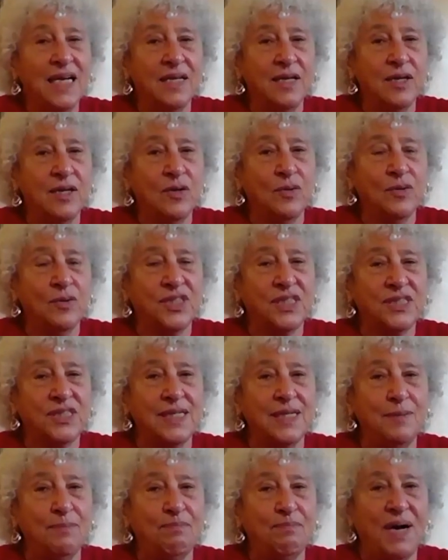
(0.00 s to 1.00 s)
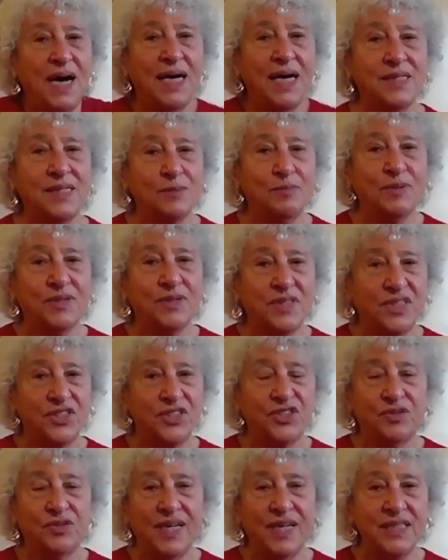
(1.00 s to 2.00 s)
You know, it was just an impossible
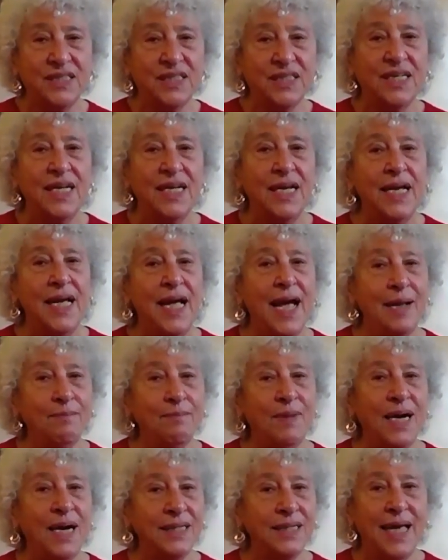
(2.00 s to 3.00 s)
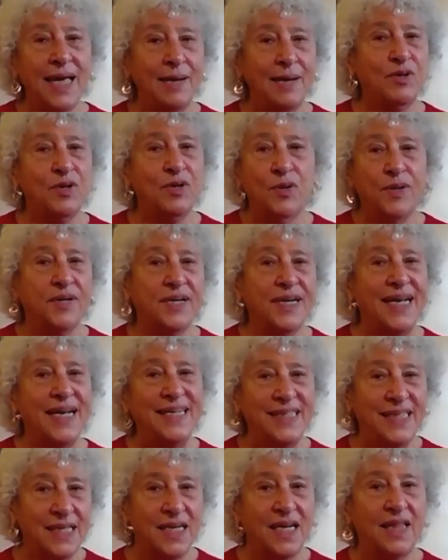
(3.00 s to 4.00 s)
situation. And my lab career
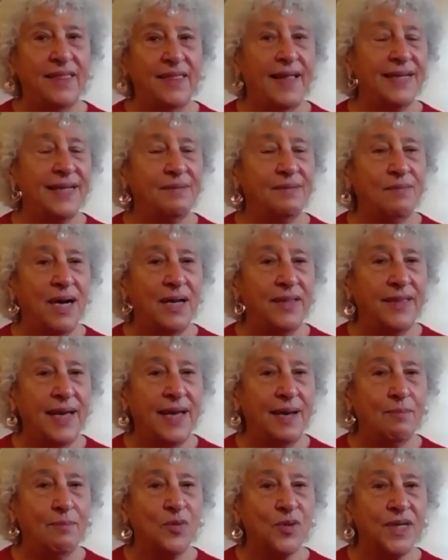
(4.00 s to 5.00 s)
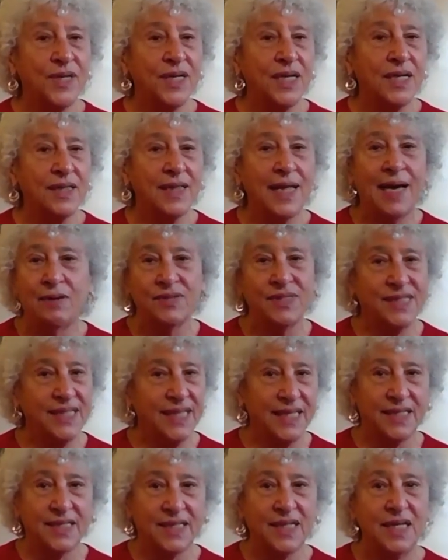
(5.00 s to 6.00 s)
ended on that morning. That was
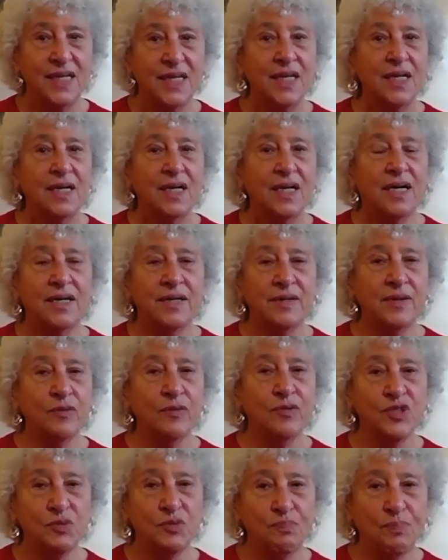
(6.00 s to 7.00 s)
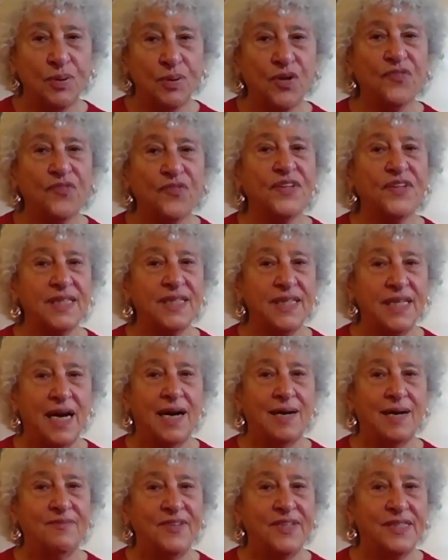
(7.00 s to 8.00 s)
it. It was perfectly
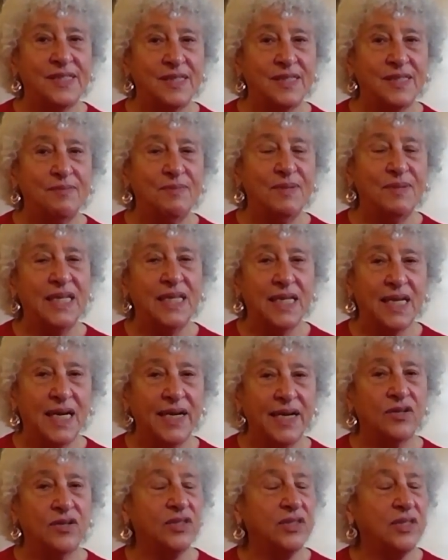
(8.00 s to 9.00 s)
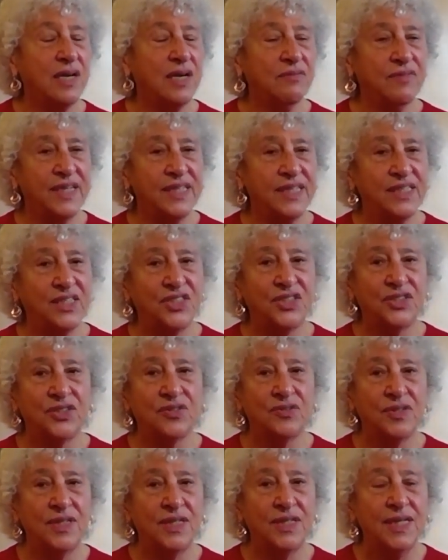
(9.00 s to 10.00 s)
obvious to me that I could not raise
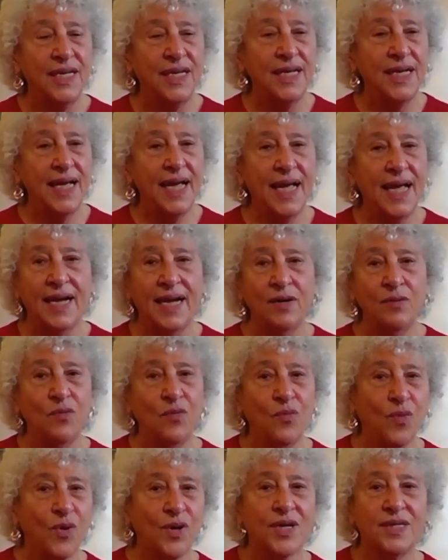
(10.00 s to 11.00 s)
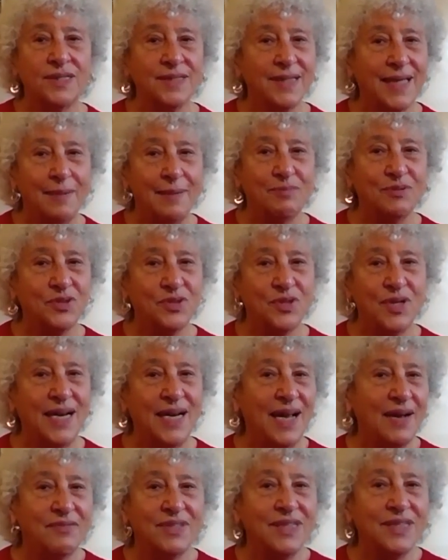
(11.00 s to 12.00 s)
children and work in a laboratory and
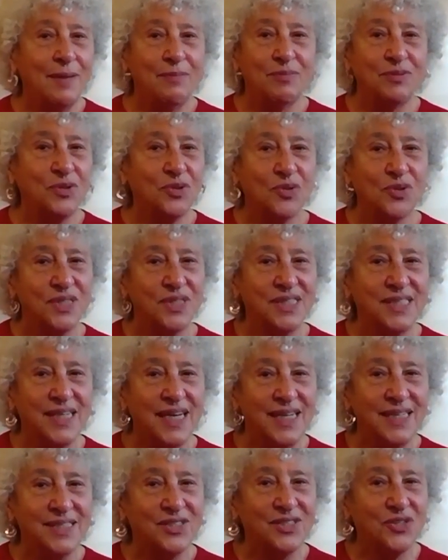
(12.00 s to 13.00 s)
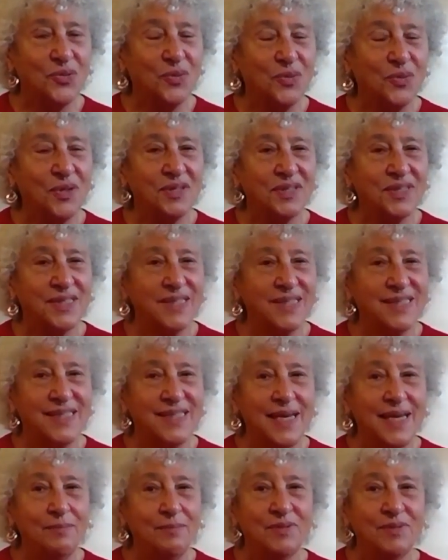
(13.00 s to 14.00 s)
have a laboratory science career at the
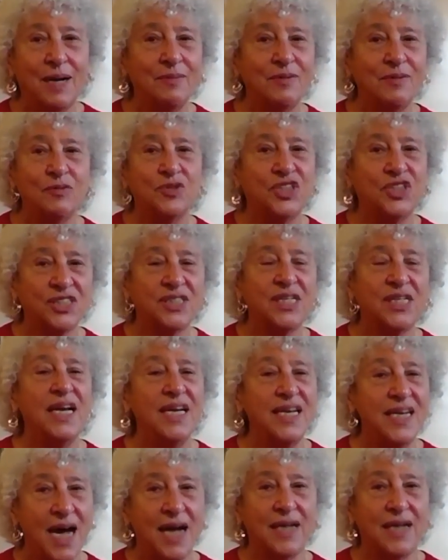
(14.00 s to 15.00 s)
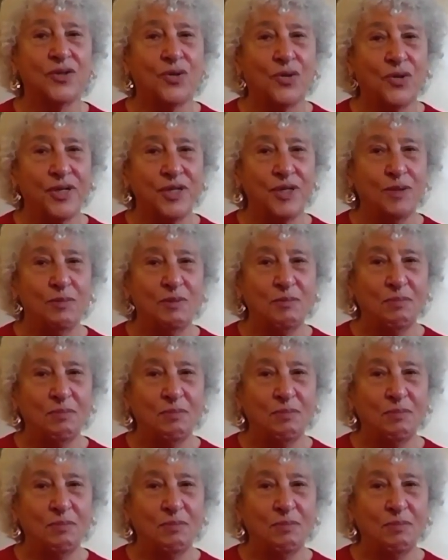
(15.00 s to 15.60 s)
same time. It was just not going to be